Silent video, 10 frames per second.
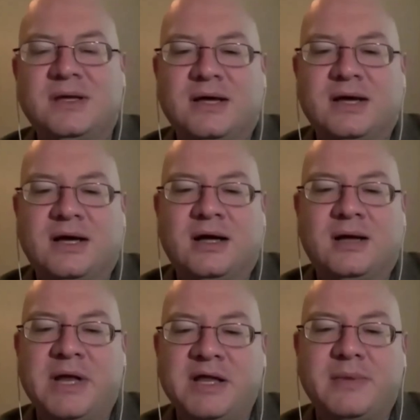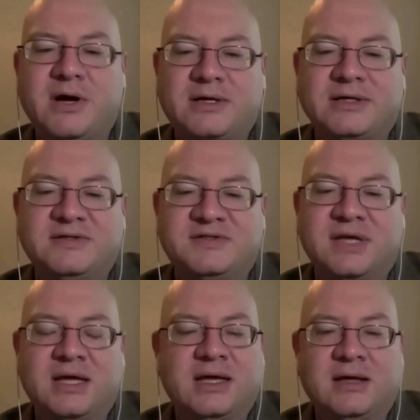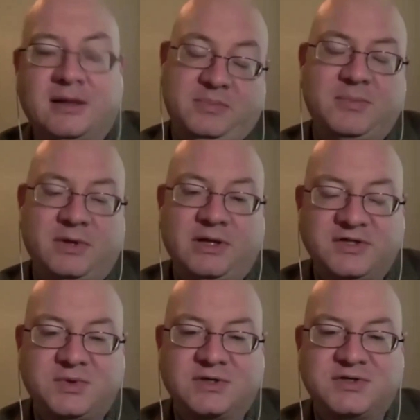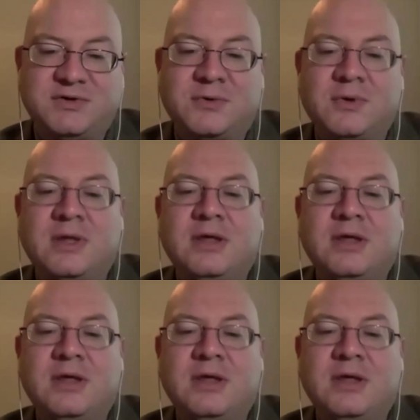many Americans and people elsewhere too